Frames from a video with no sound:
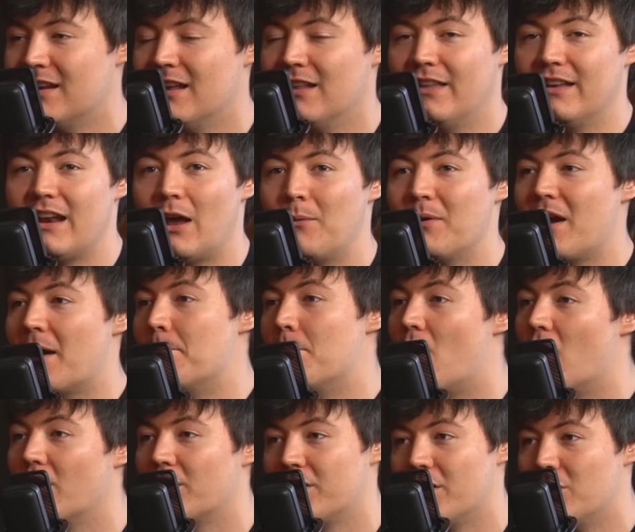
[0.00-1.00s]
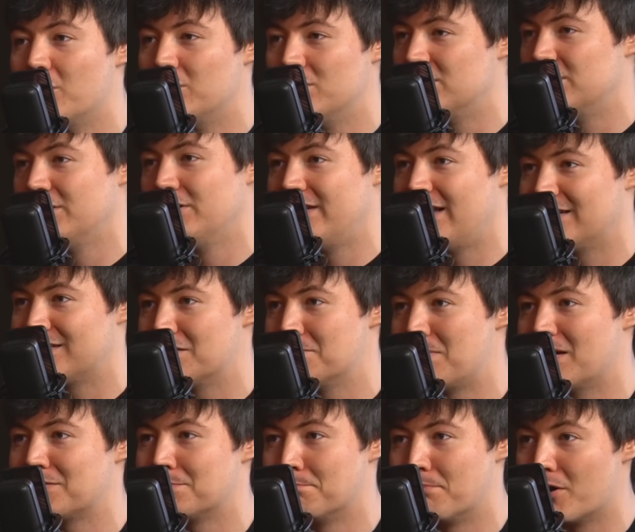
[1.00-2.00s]
Like, now we got Marco, who clearly has the
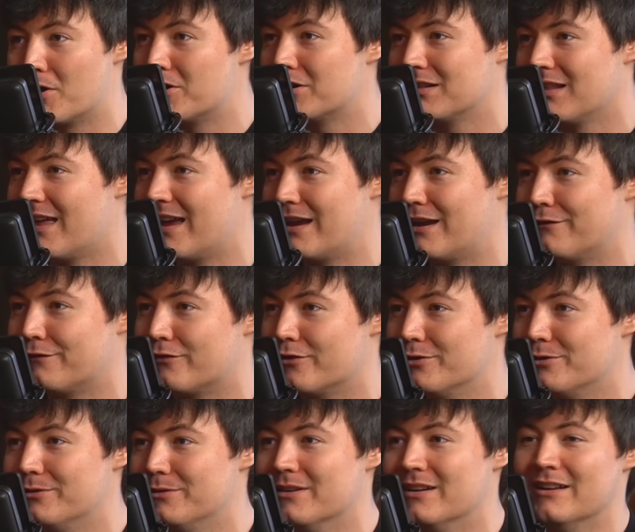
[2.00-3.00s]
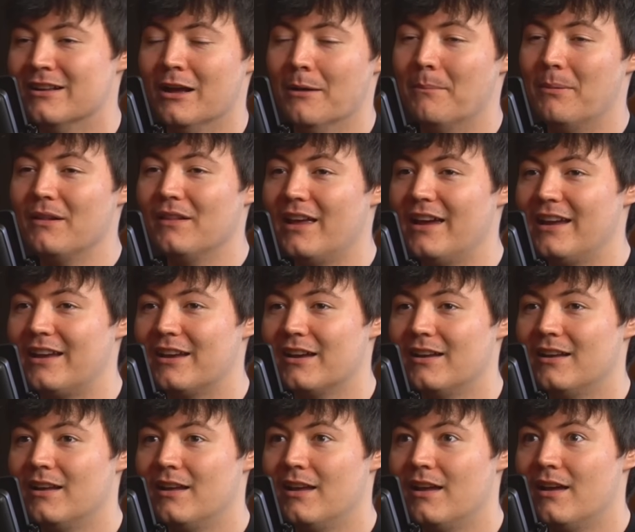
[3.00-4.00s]
best bird-like fruit, but like,
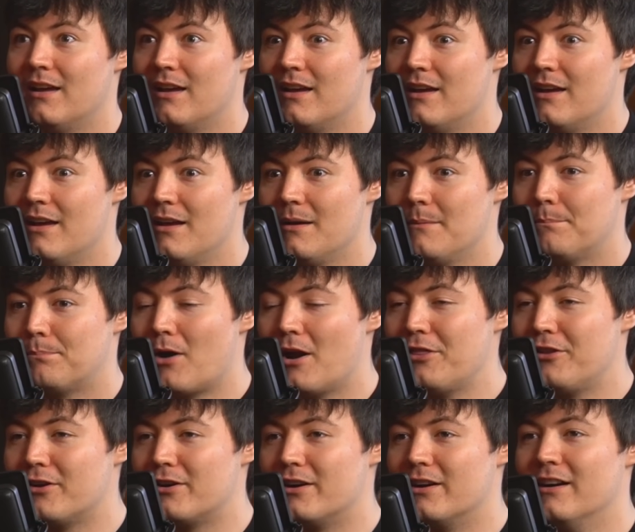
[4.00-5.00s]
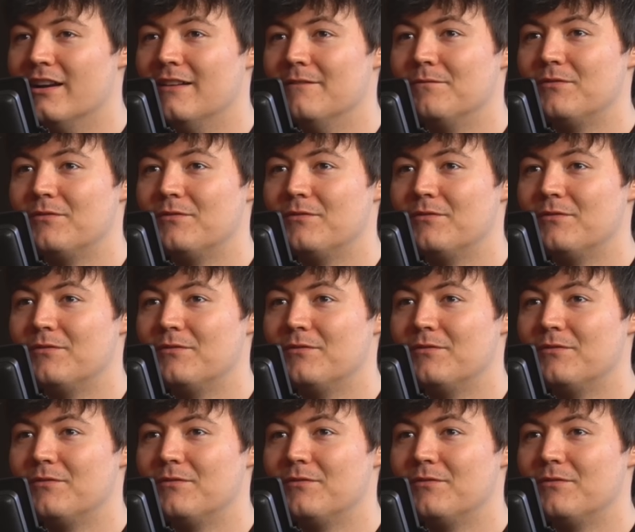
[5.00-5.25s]
brother,